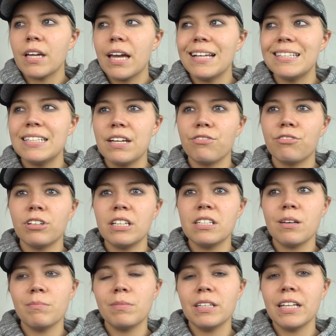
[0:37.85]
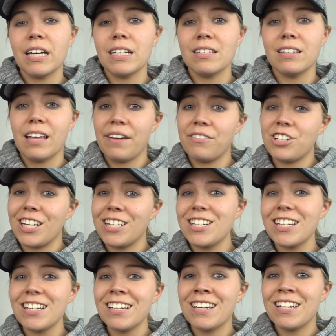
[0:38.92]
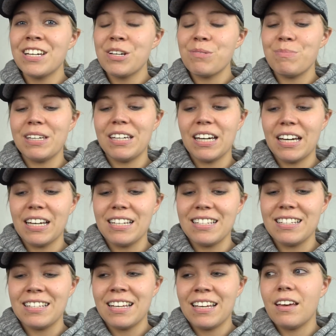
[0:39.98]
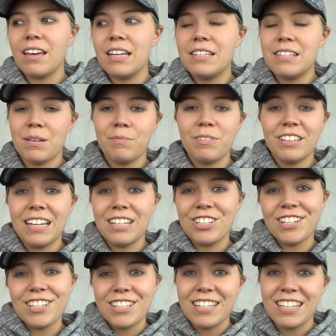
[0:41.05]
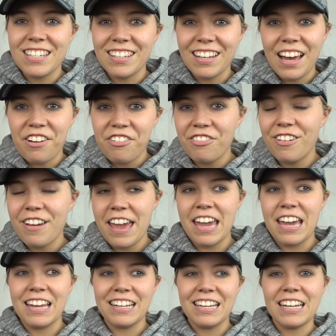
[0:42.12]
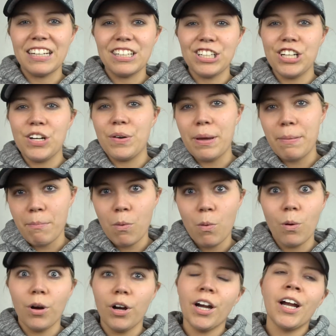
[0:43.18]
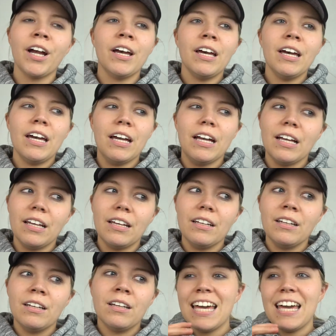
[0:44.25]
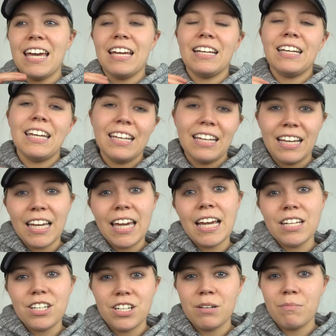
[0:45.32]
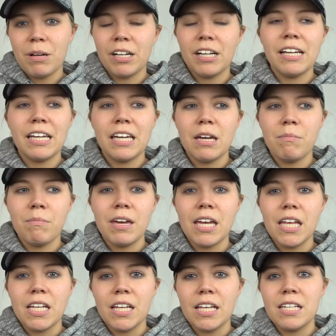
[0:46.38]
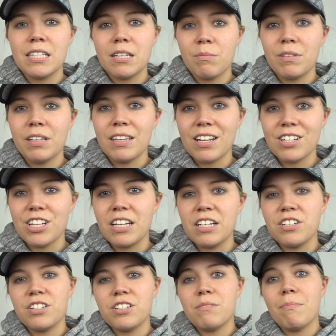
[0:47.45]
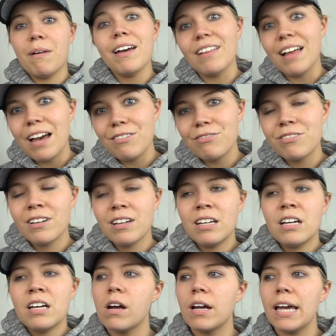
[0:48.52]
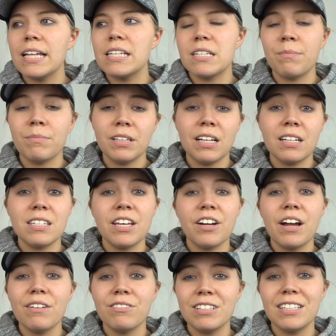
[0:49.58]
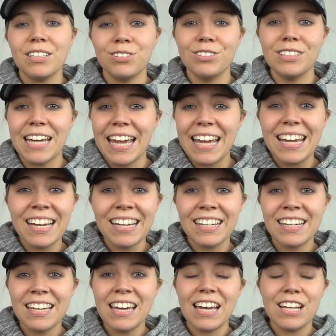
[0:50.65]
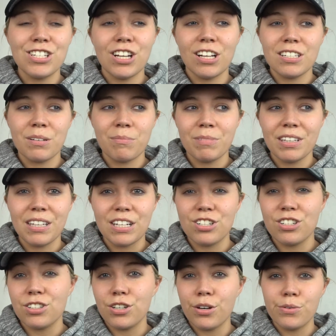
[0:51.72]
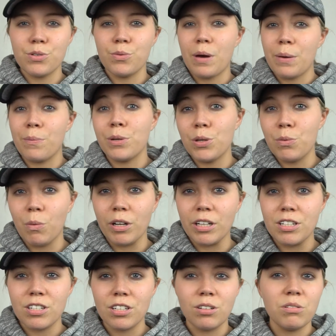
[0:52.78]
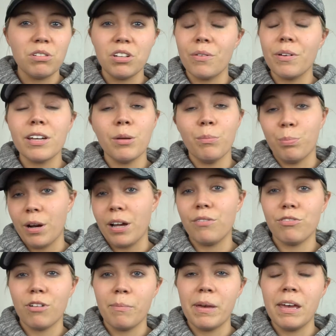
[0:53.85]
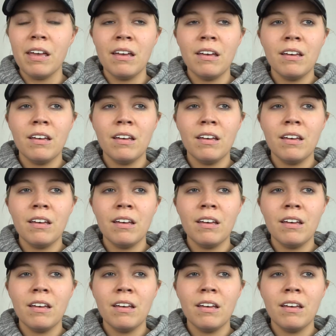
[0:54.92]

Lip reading: It's definitely something that is life-changing because it's something that changes his life, and getting to know him more and getting engaged and marrying him, it's something that changed my life. It's something that's there every single day. It's not something that just goes away when you want it to. You don't get a break from it.